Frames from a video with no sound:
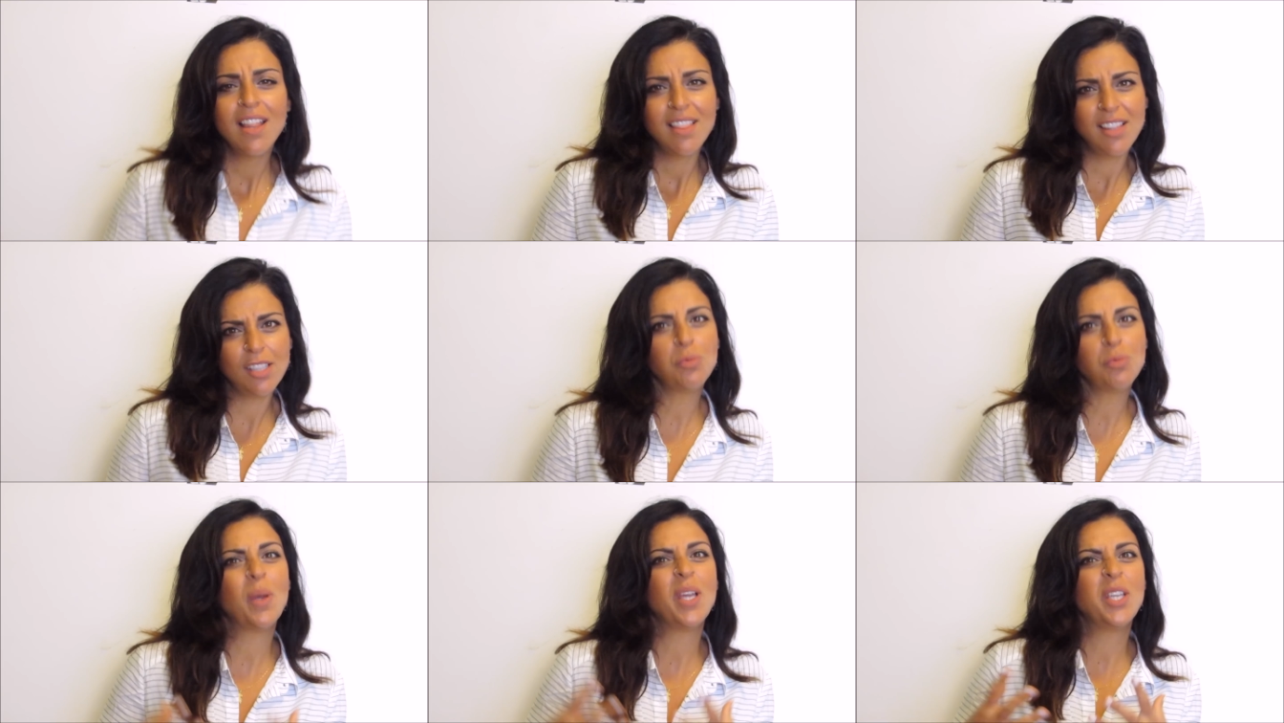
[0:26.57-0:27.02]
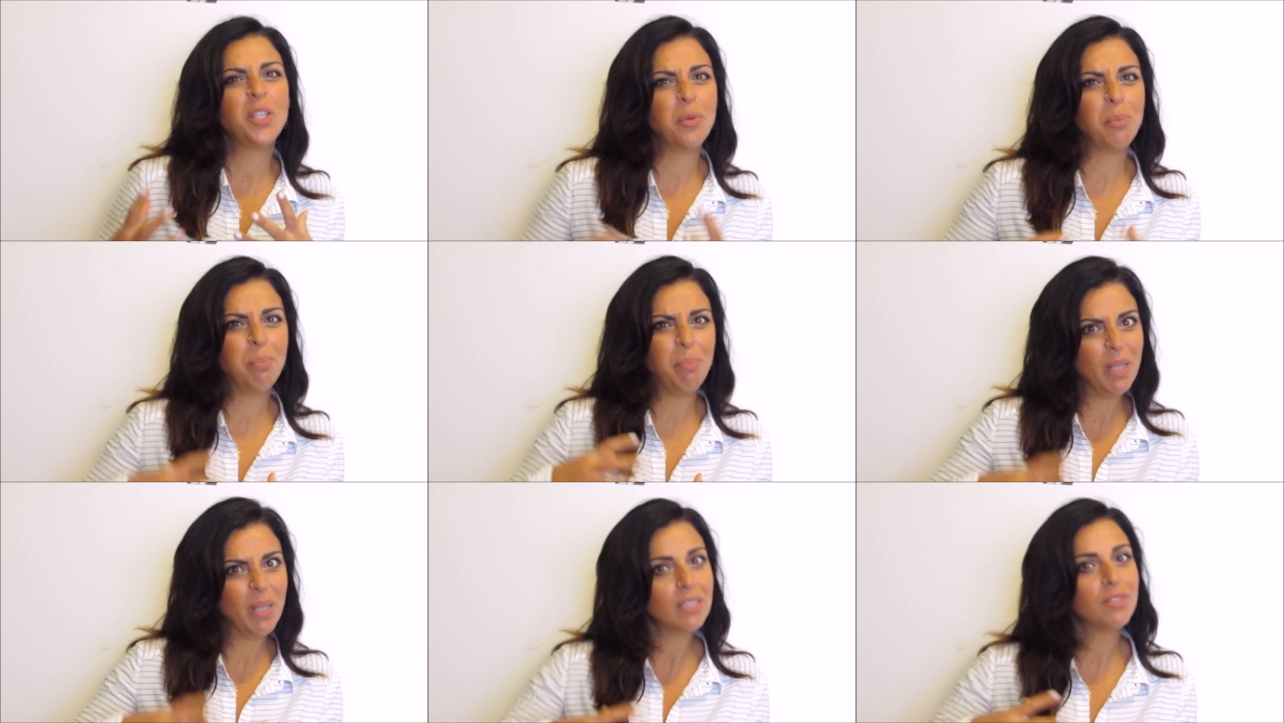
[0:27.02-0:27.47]
This way you
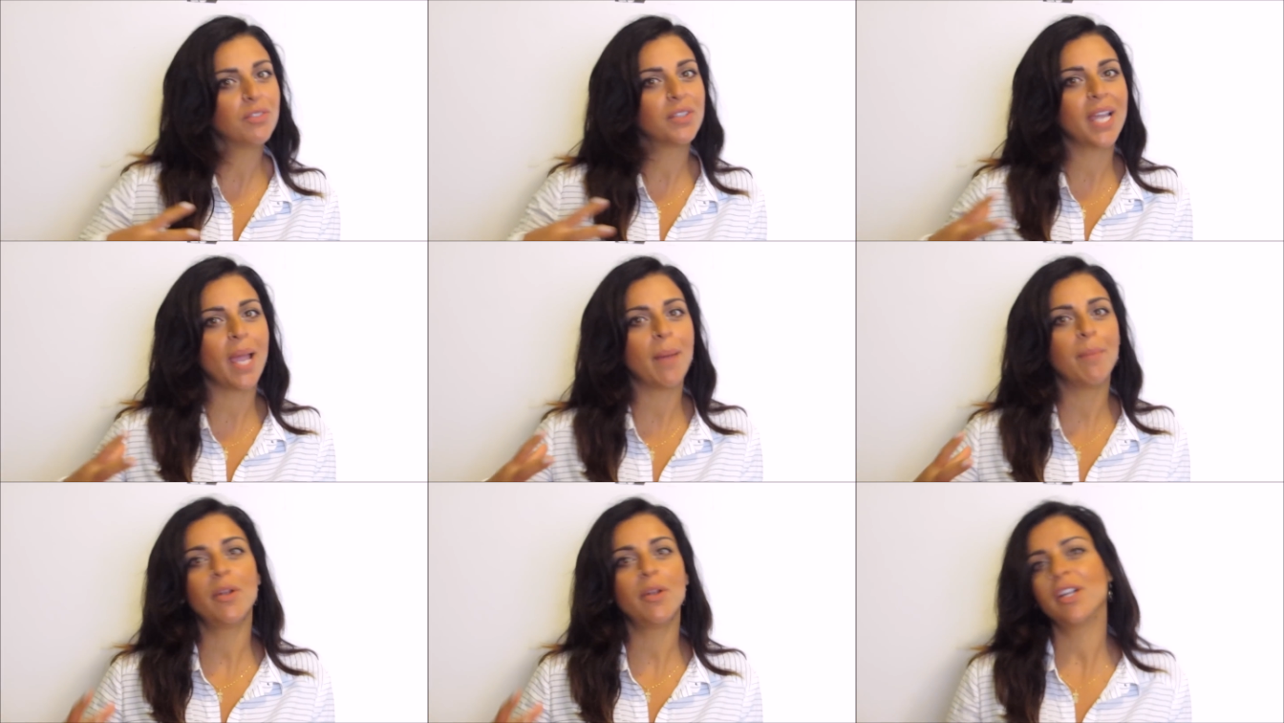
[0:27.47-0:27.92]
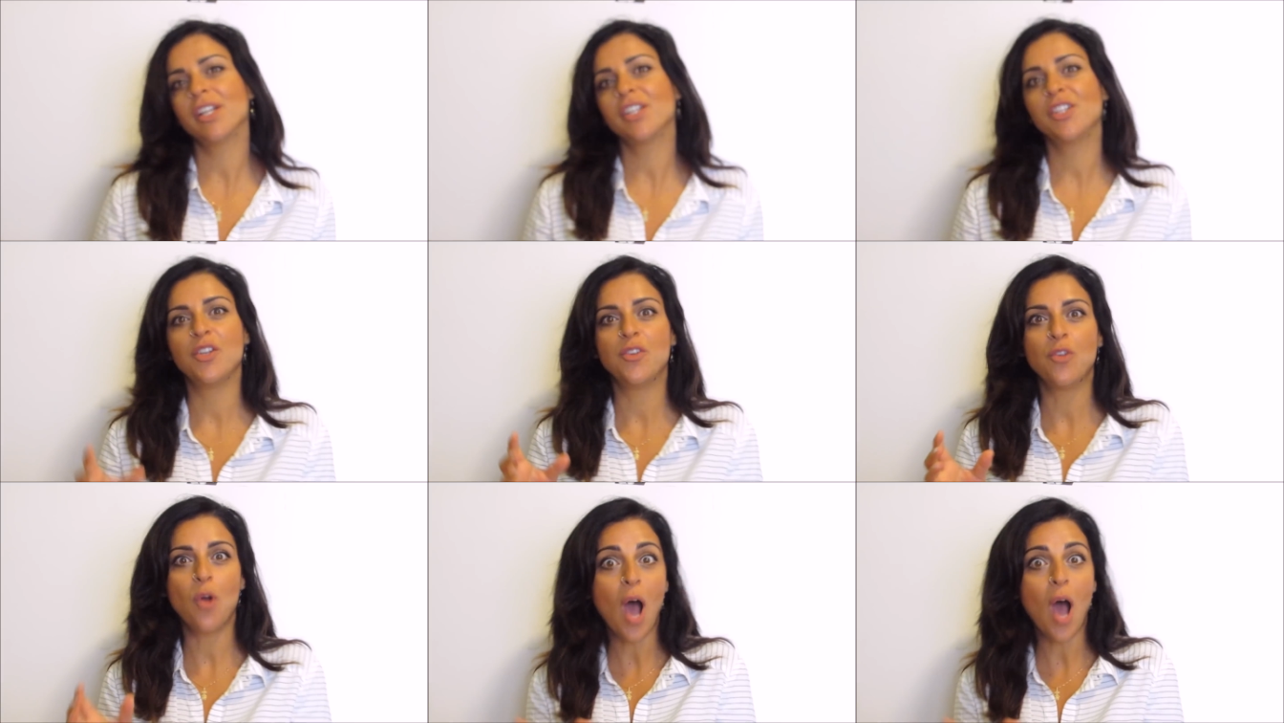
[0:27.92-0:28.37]
build vocabulary,
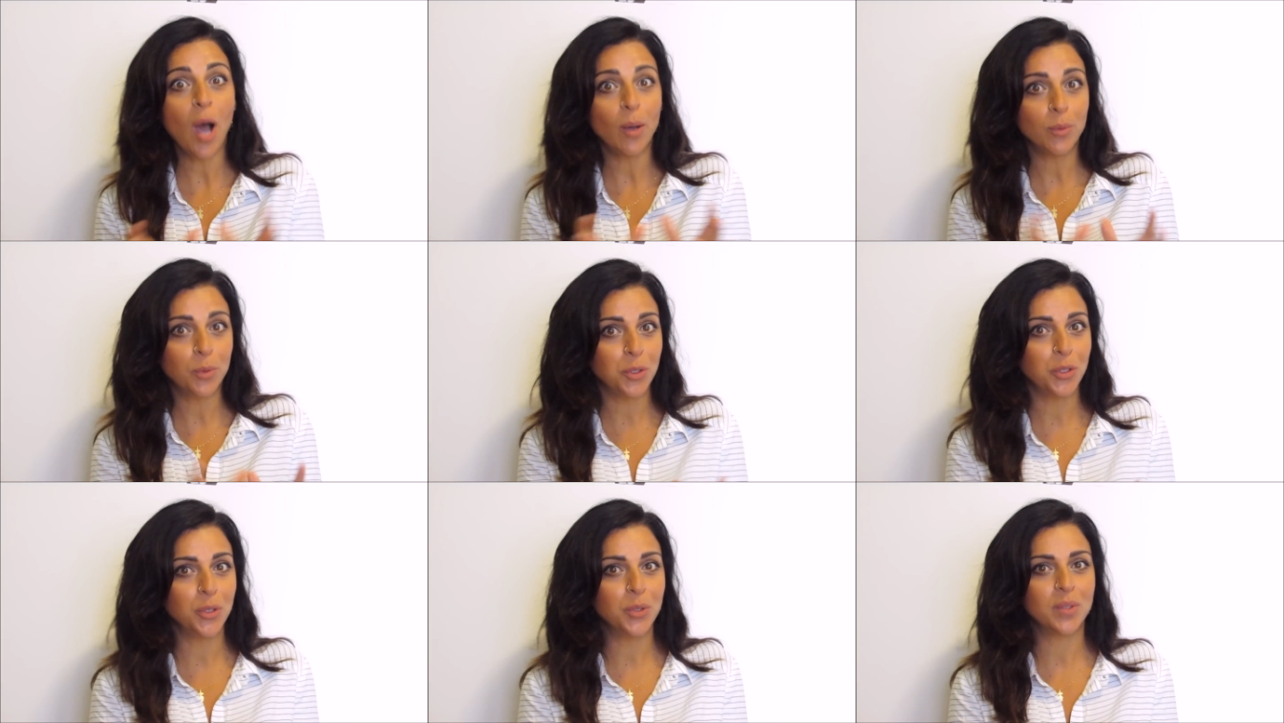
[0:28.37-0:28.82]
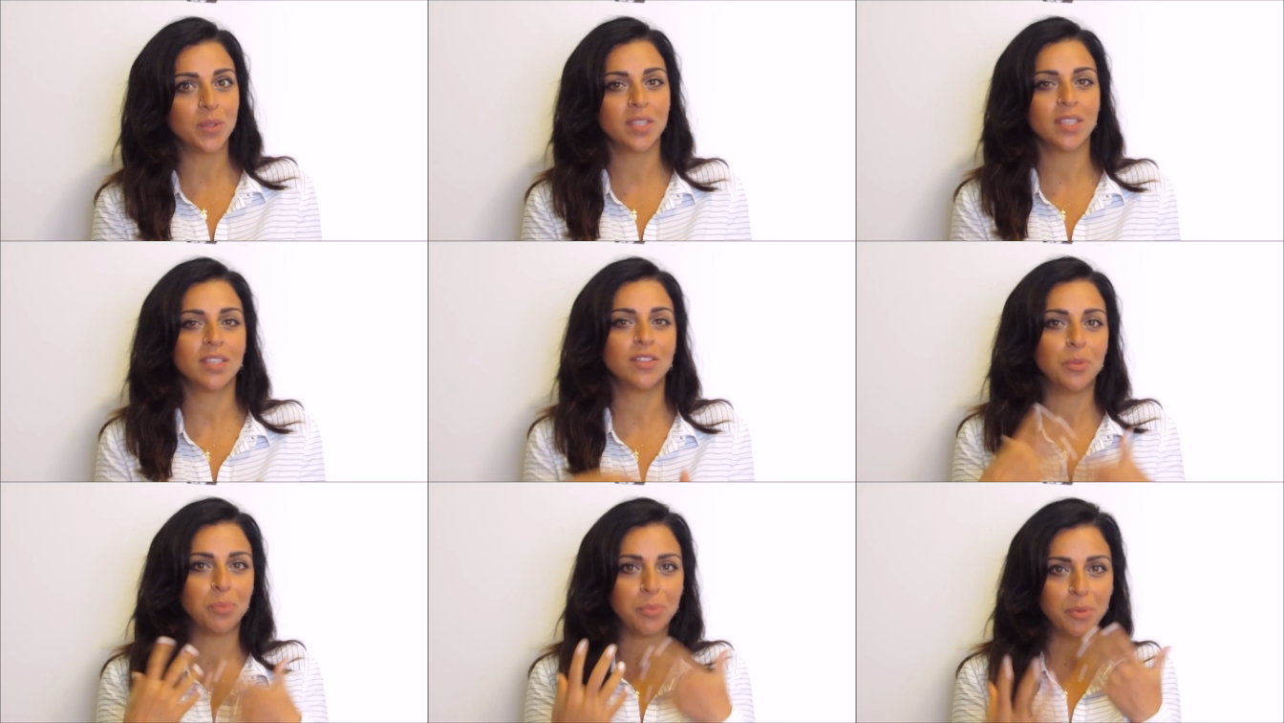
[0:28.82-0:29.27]
you know how to use
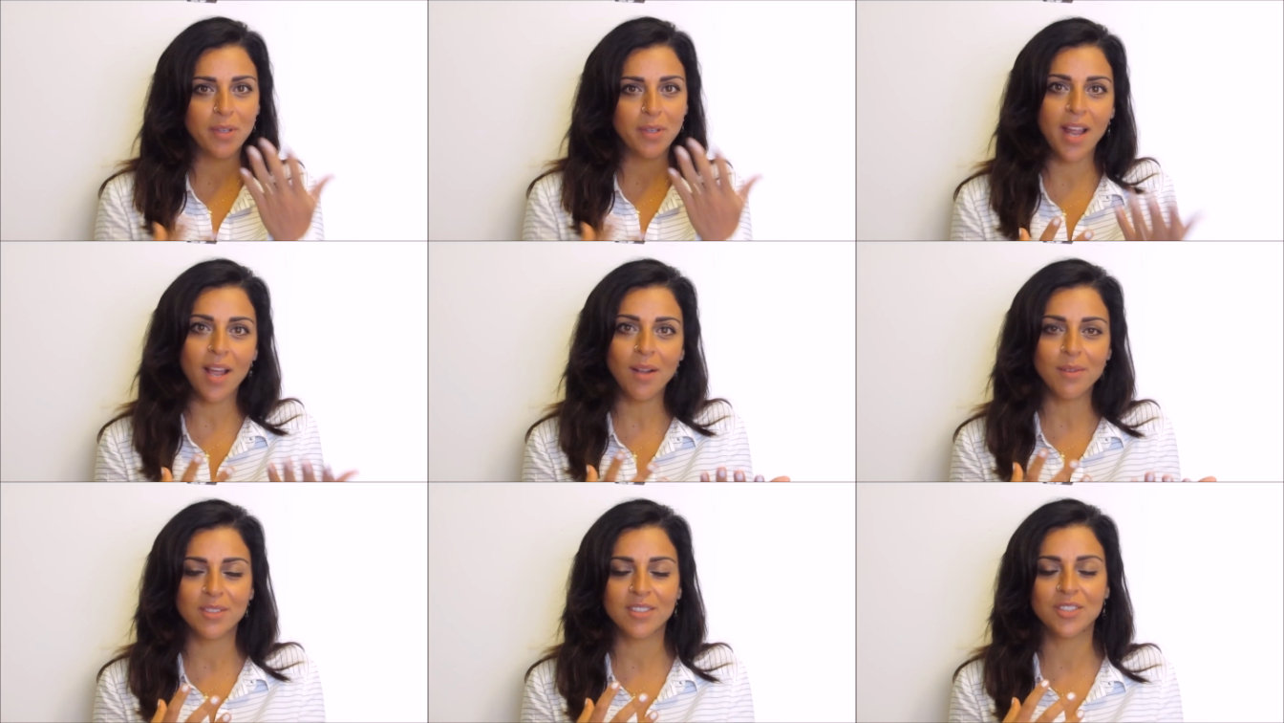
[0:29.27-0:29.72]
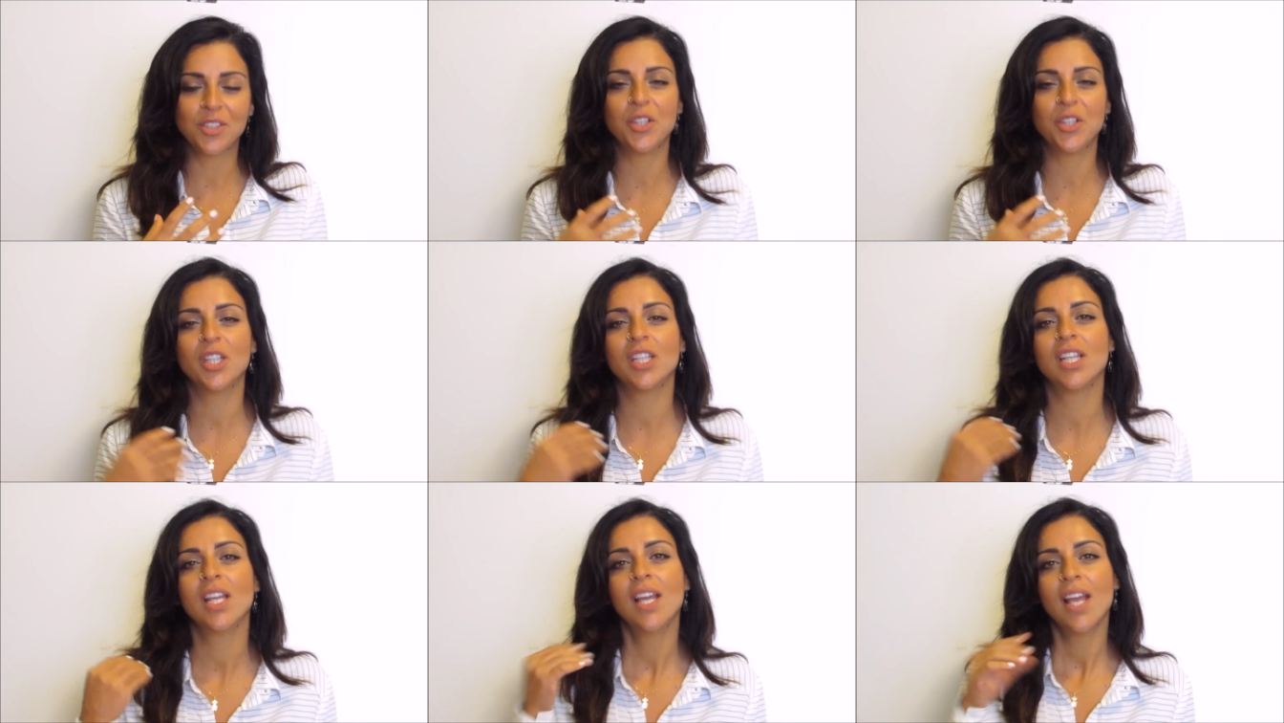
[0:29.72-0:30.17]
it, you pronounce
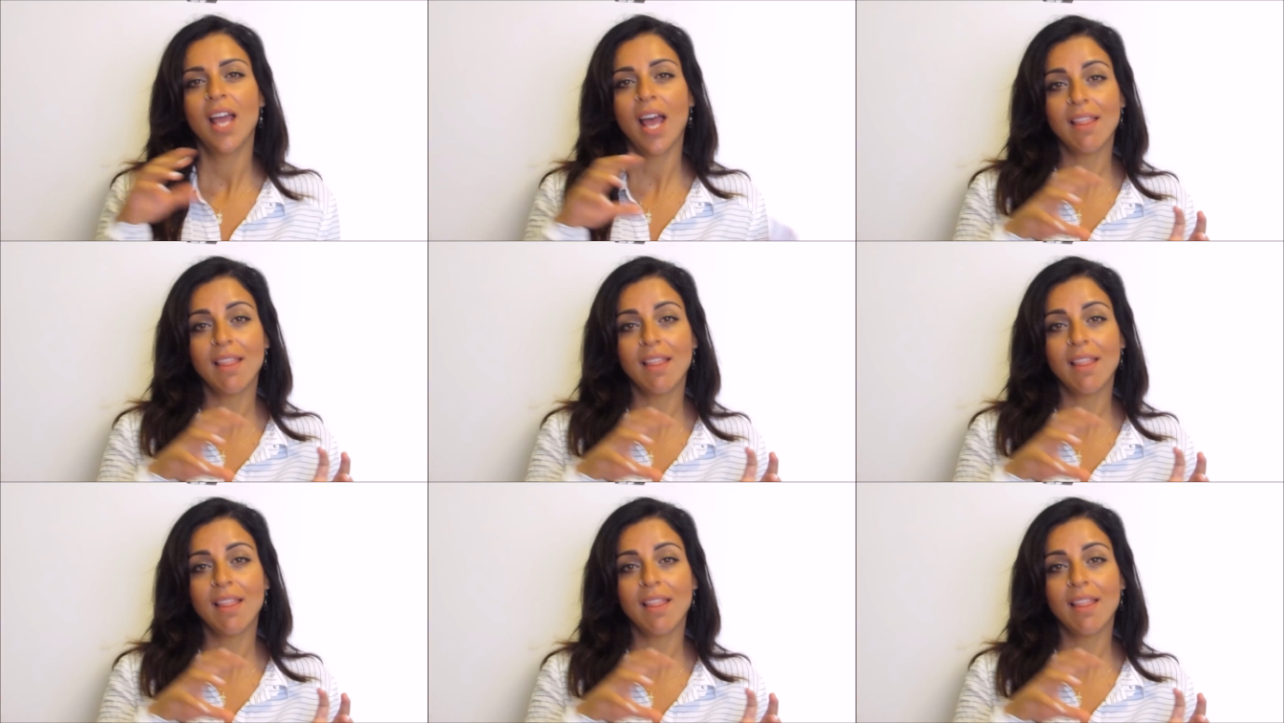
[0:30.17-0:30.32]
good,